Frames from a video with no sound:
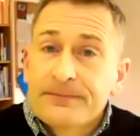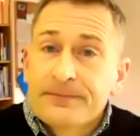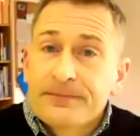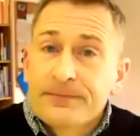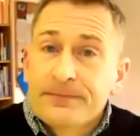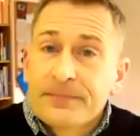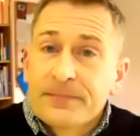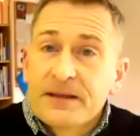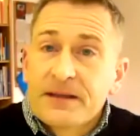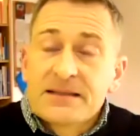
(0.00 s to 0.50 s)

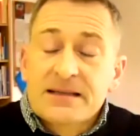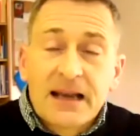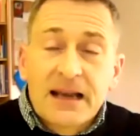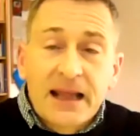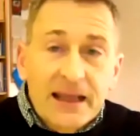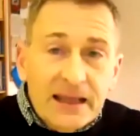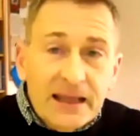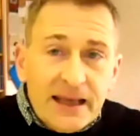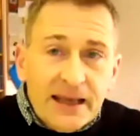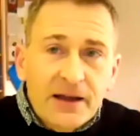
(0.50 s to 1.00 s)
This
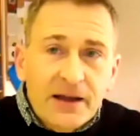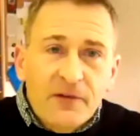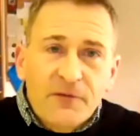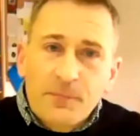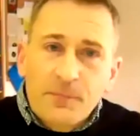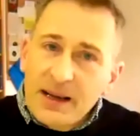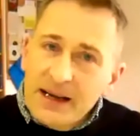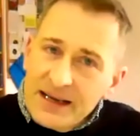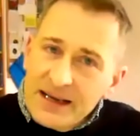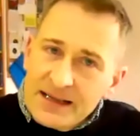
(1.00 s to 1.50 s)
linking of
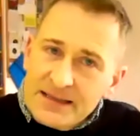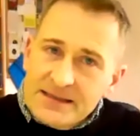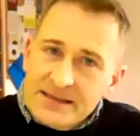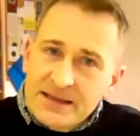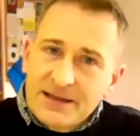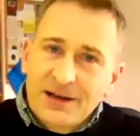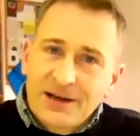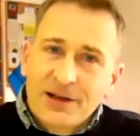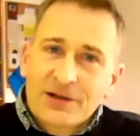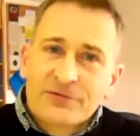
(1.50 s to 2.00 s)

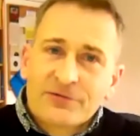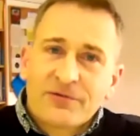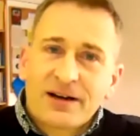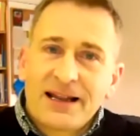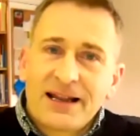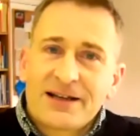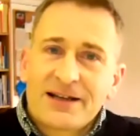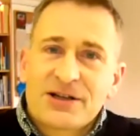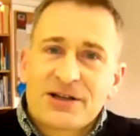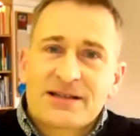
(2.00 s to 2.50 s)
political and
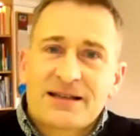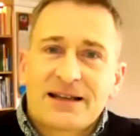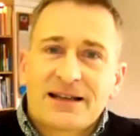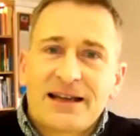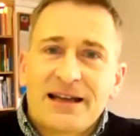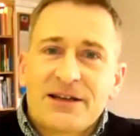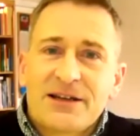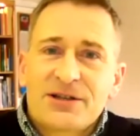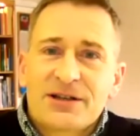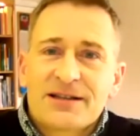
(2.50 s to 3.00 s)
religious
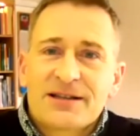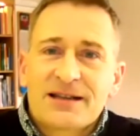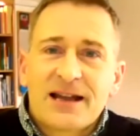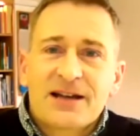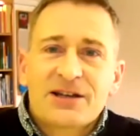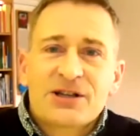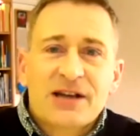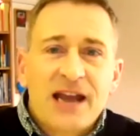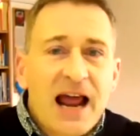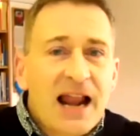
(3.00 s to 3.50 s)
allegiance, a
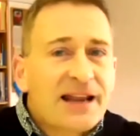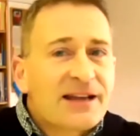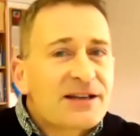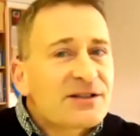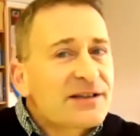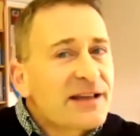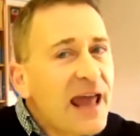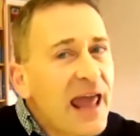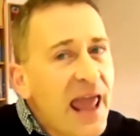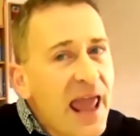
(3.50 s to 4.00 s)
challenge
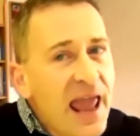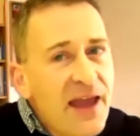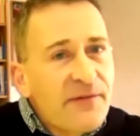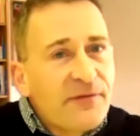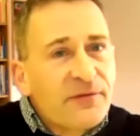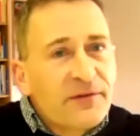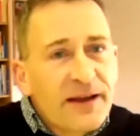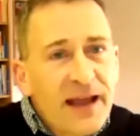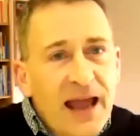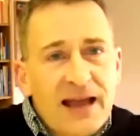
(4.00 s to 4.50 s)
to
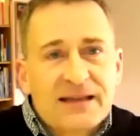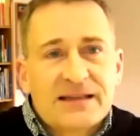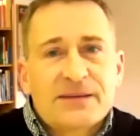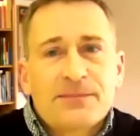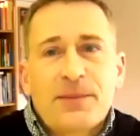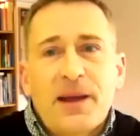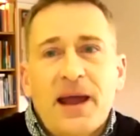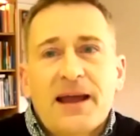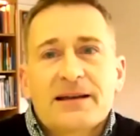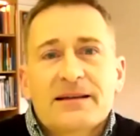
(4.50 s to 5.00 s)
every
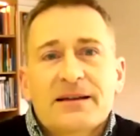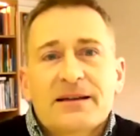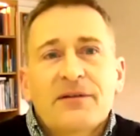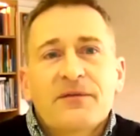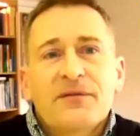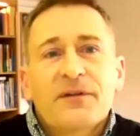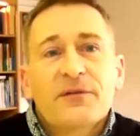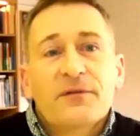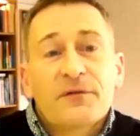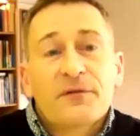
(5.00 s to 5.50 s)
aspect of
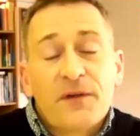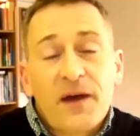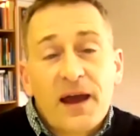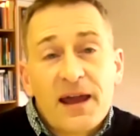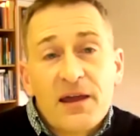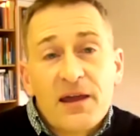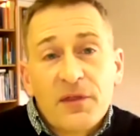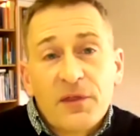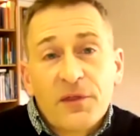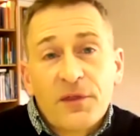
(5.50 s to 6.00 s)
the
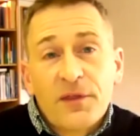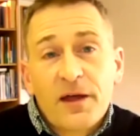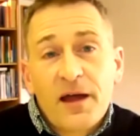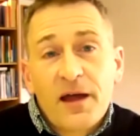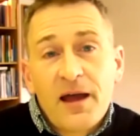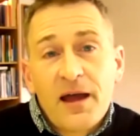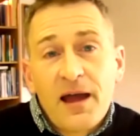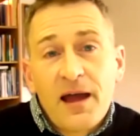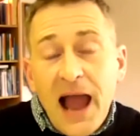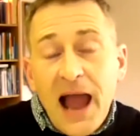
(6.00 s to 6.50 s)
faith
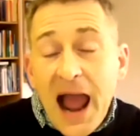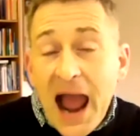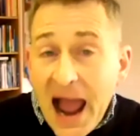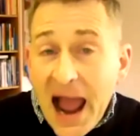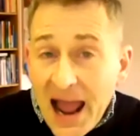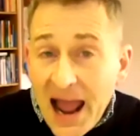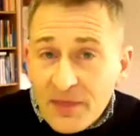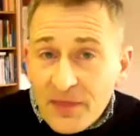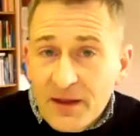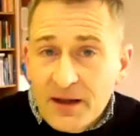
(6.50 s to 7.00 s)

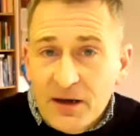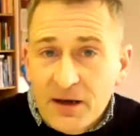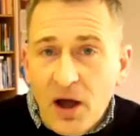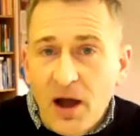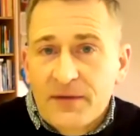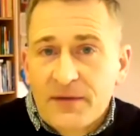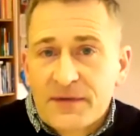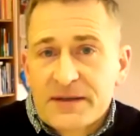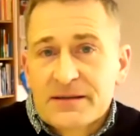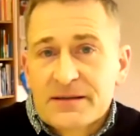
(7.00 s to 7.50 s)
and the
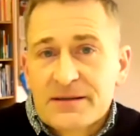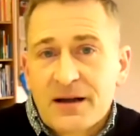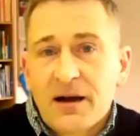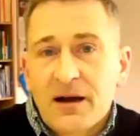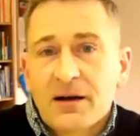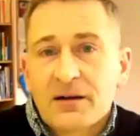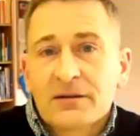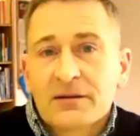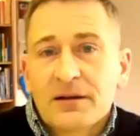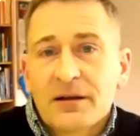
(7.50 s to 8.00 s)

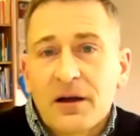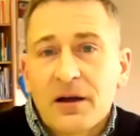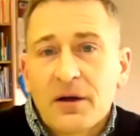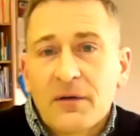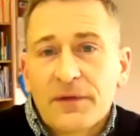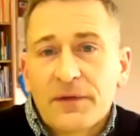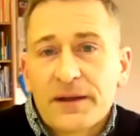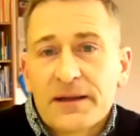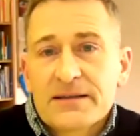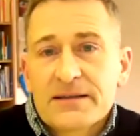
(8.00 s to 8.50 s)
lifestyle
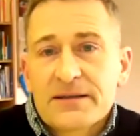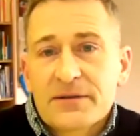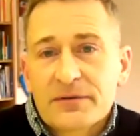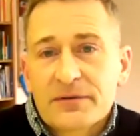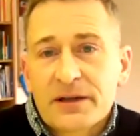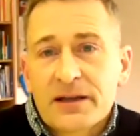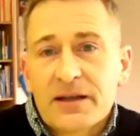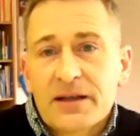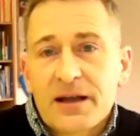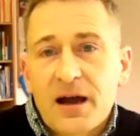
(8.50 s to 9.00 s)
of these
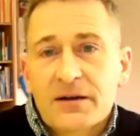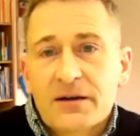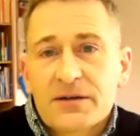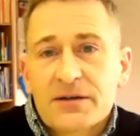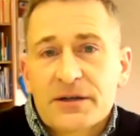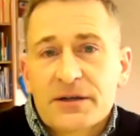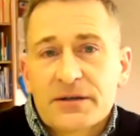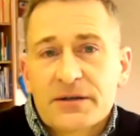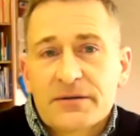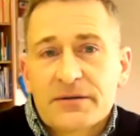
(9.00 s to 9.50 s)
3 young
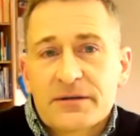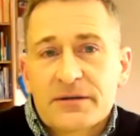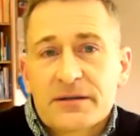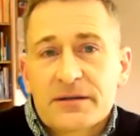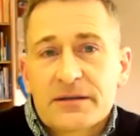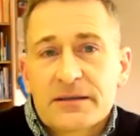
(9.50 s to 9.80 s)
Jews.